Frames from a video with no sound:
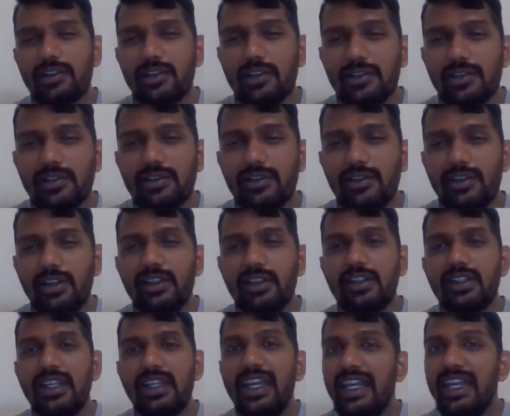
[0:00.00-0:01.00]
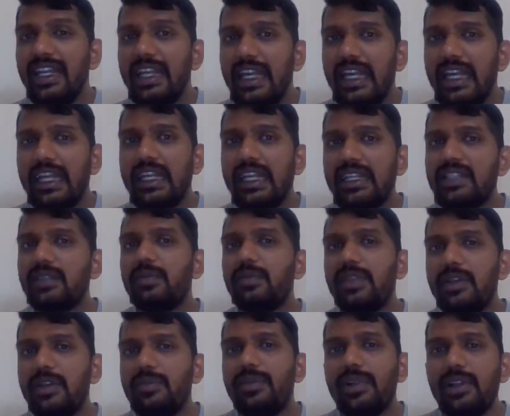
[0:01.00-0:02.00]
does? It's increase
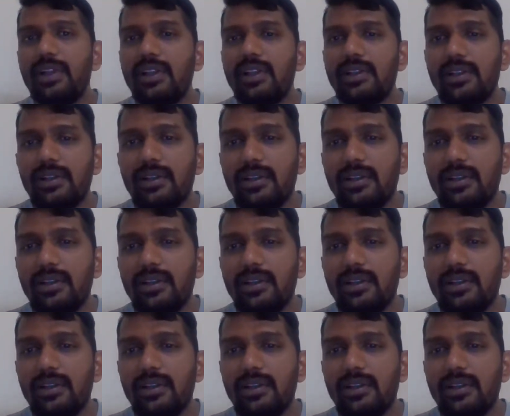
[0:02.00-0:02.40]
people